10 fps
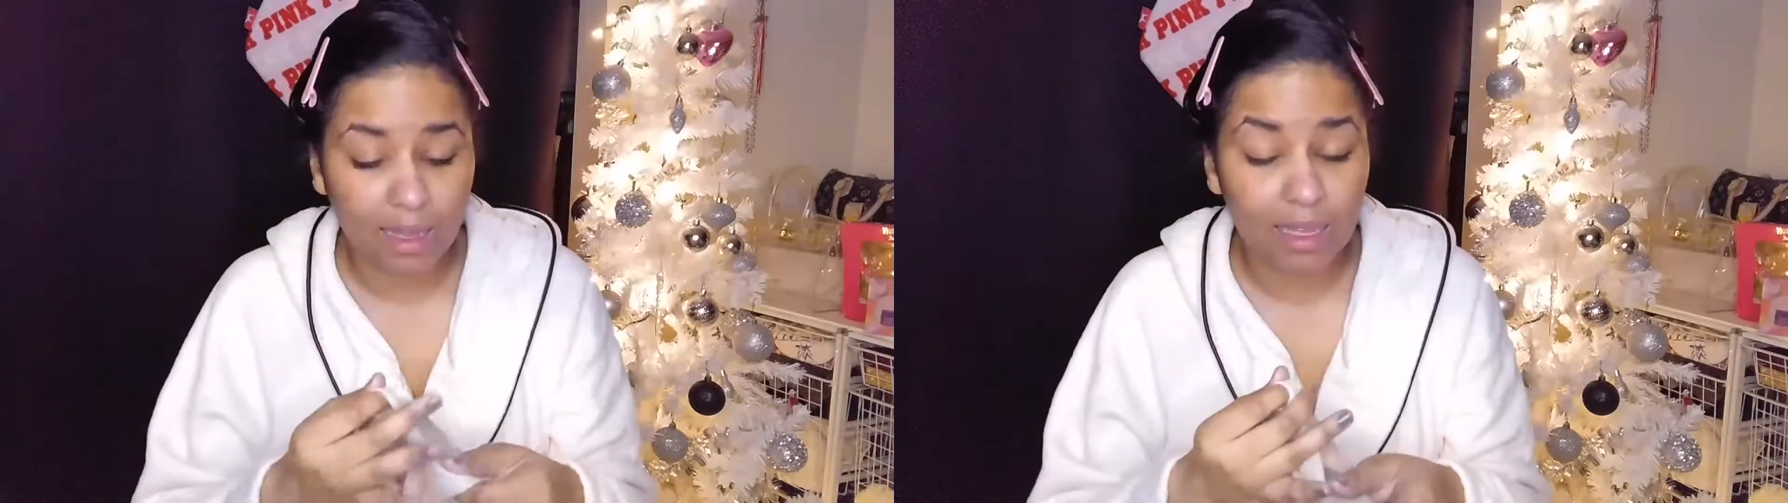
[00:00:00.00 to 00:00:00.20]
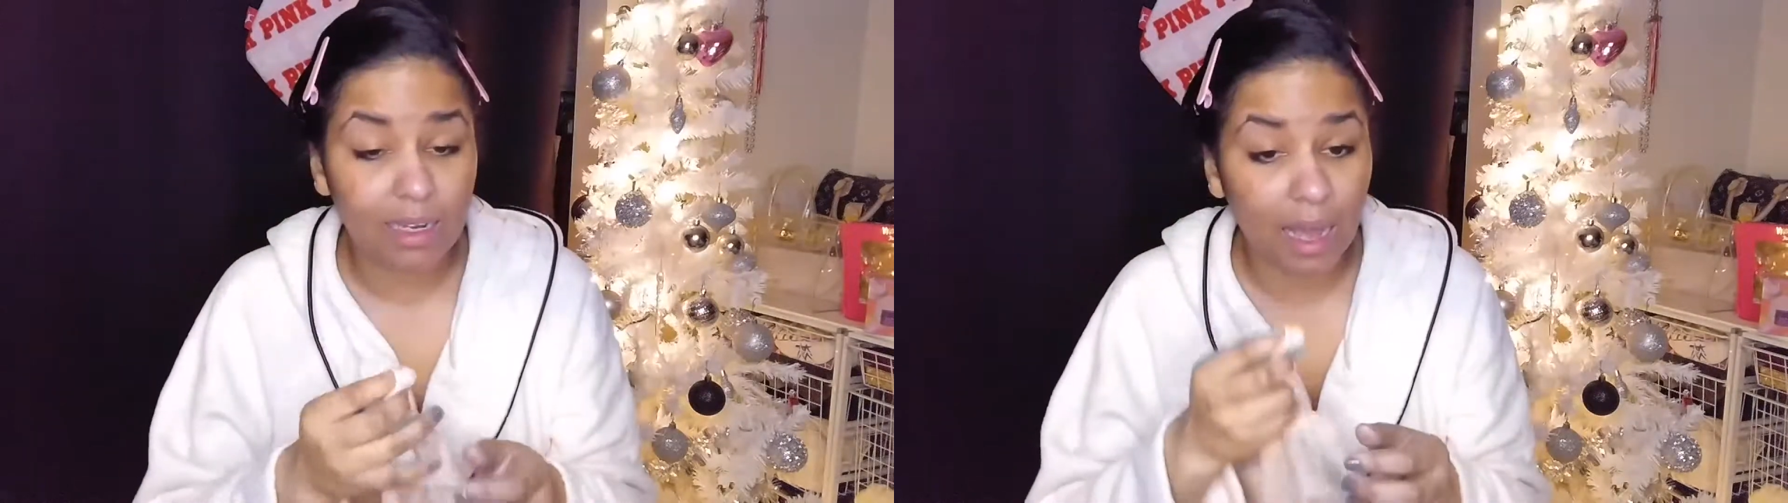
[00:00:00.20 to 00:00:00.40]

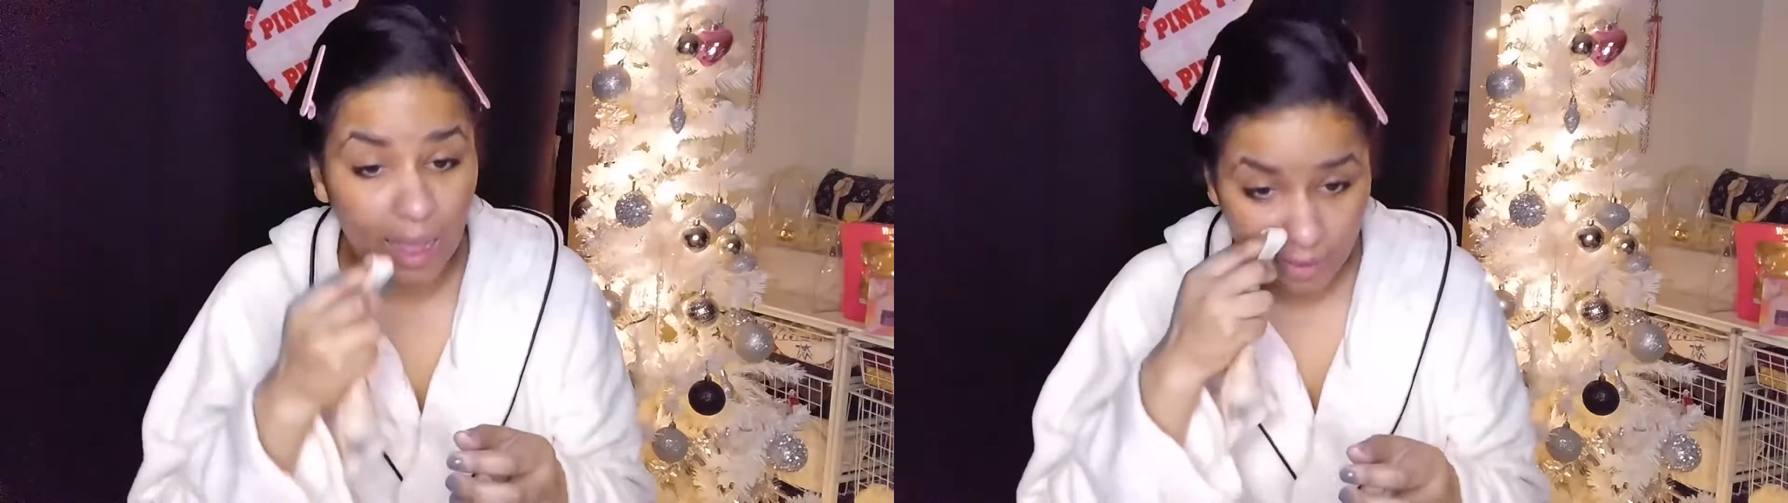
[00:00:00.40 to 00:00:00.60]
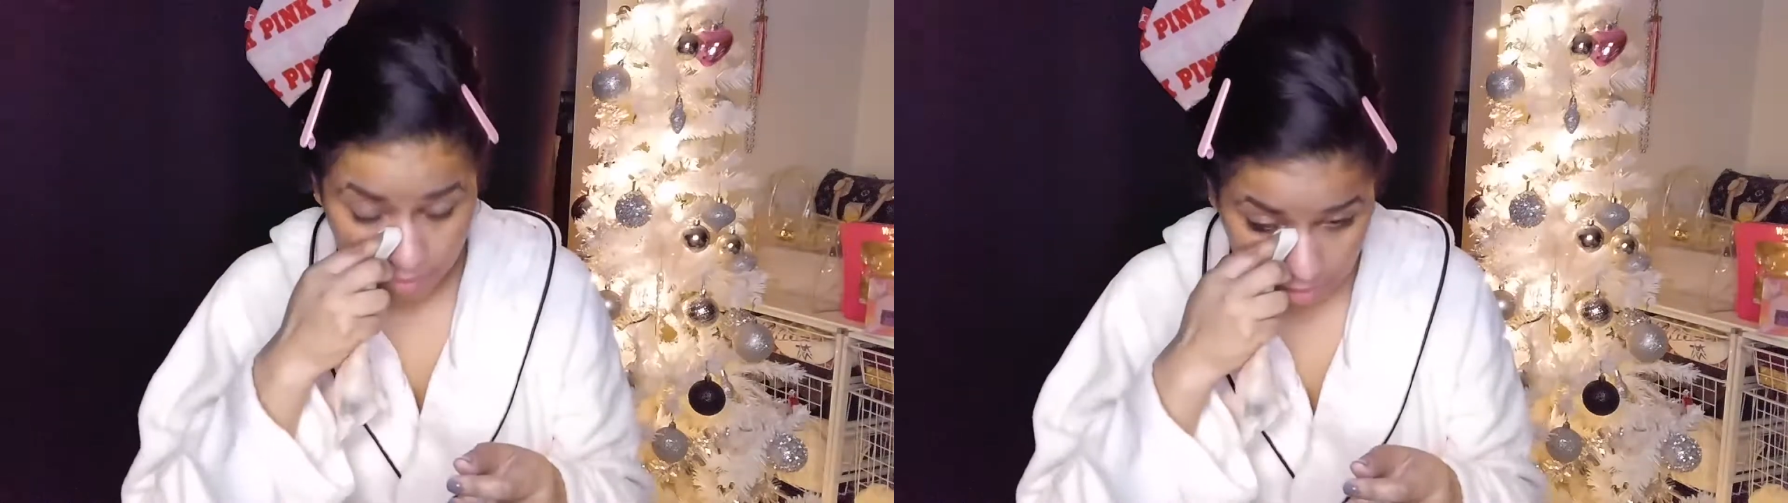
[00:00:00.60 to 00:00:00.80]
And I
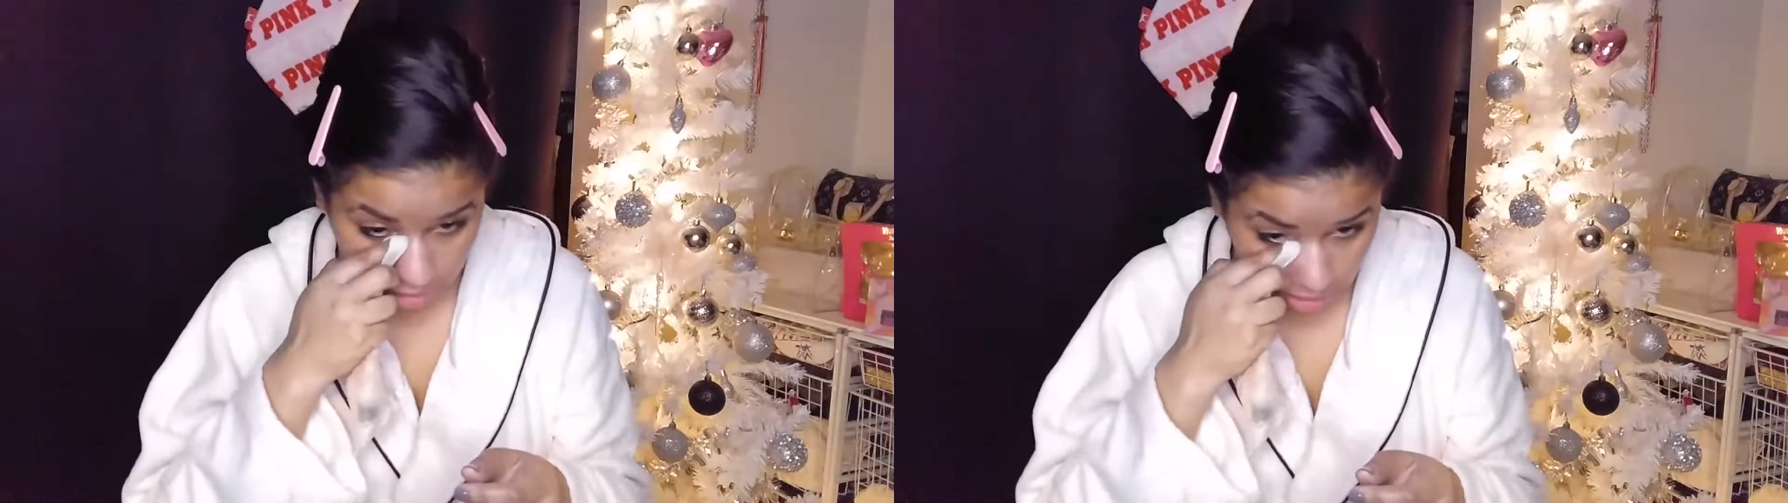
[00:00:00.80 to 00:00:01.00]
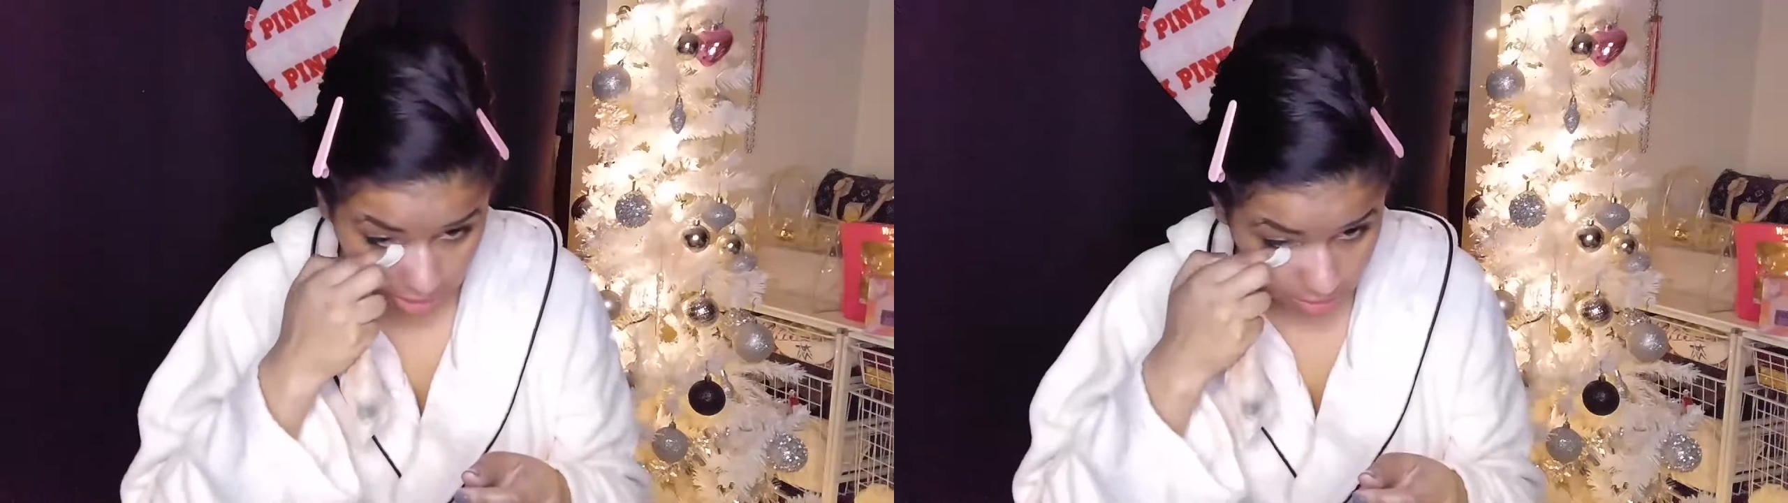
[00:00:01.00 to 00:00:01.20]
have to
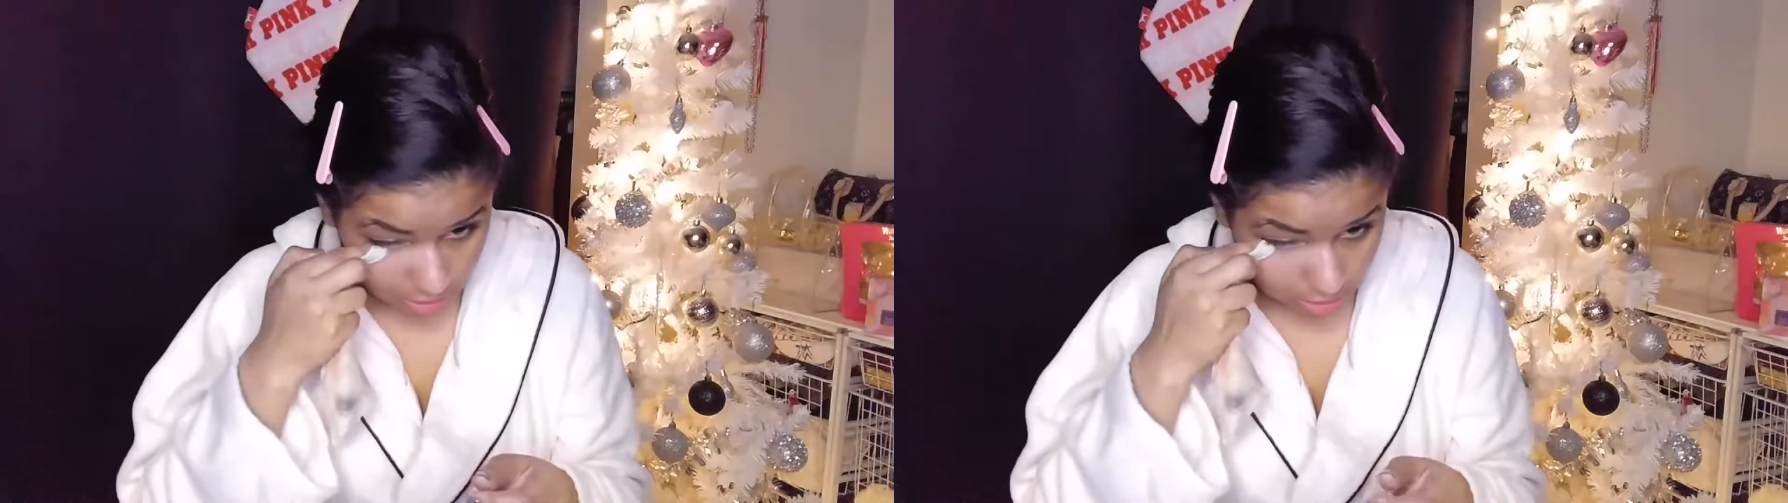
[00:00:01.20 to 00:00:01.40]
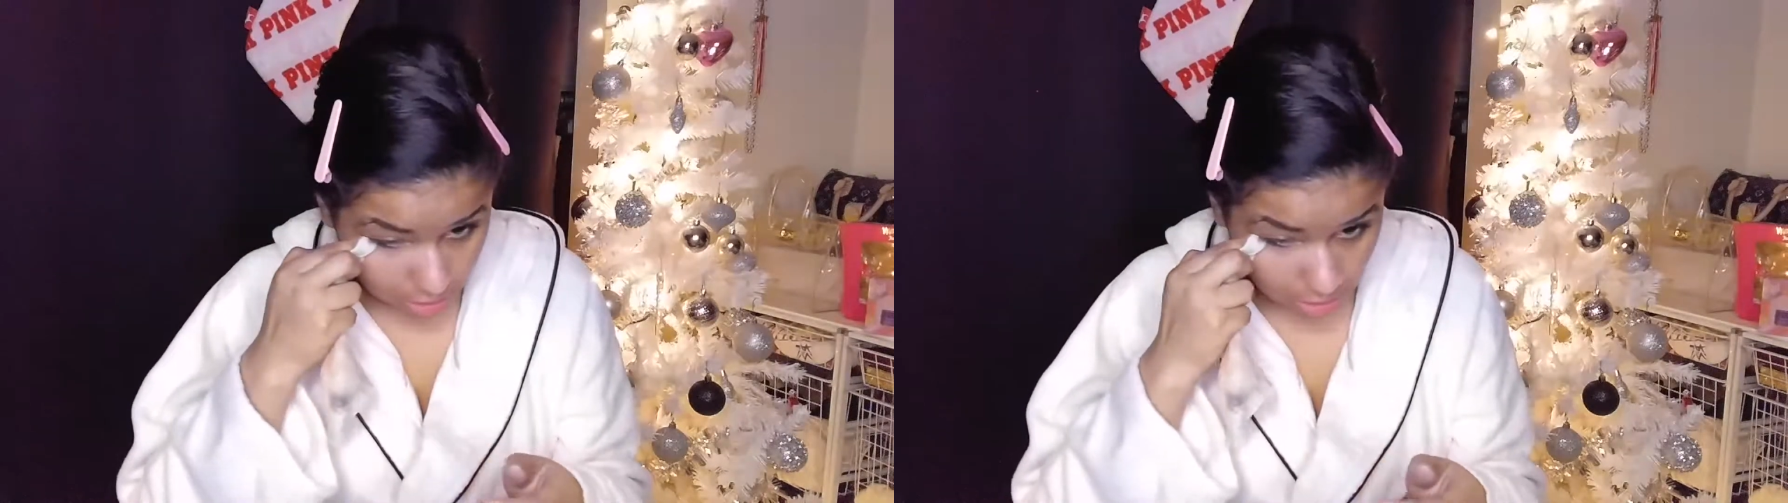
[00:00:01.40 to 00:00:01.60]
say, this
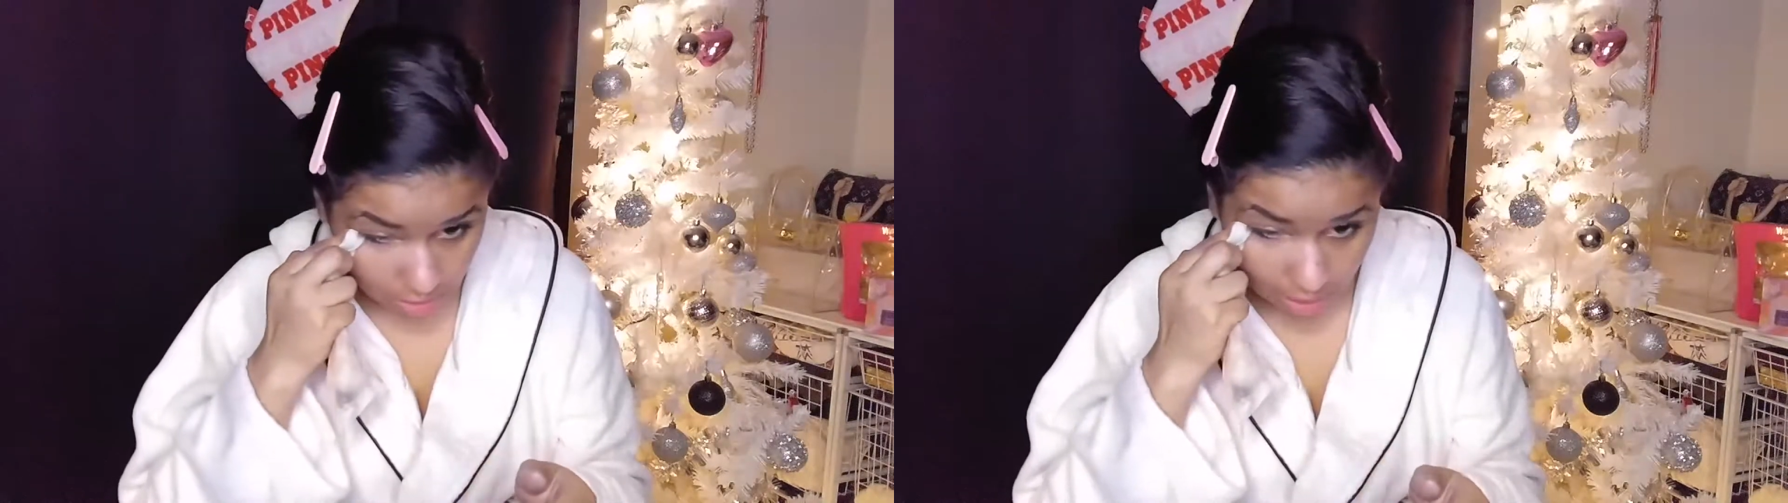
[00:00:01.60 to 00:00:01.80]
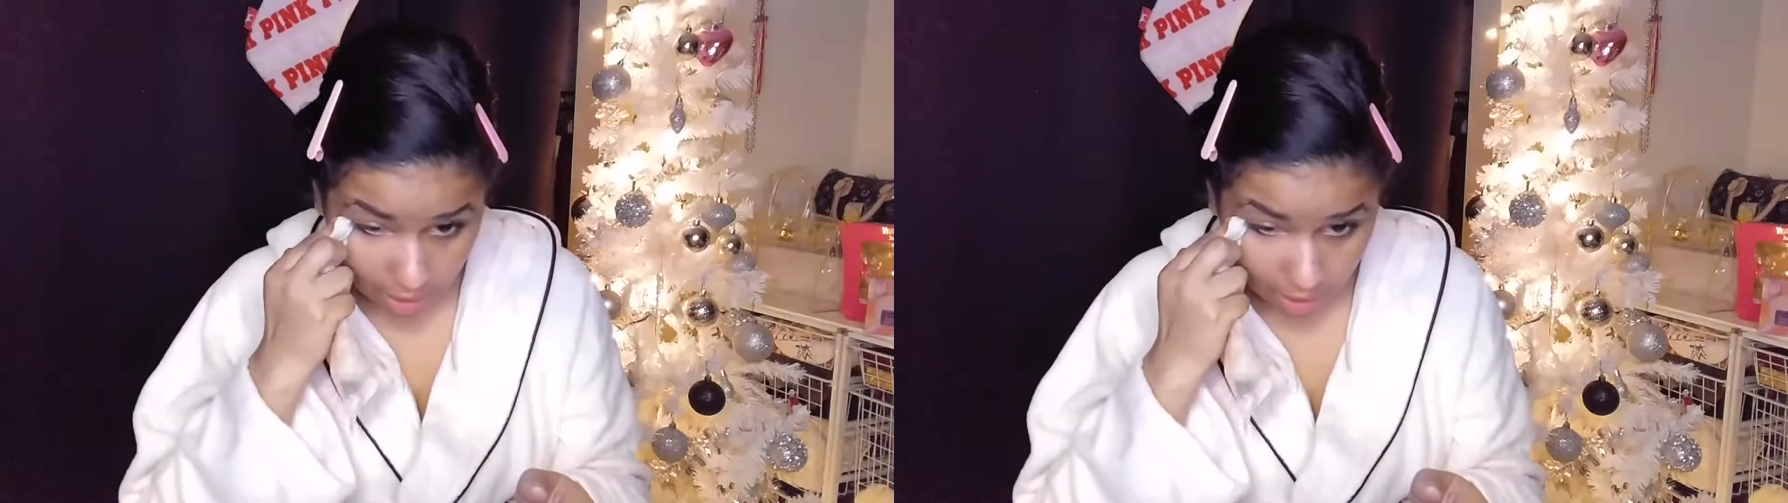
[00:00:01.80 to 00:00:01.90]
is the only,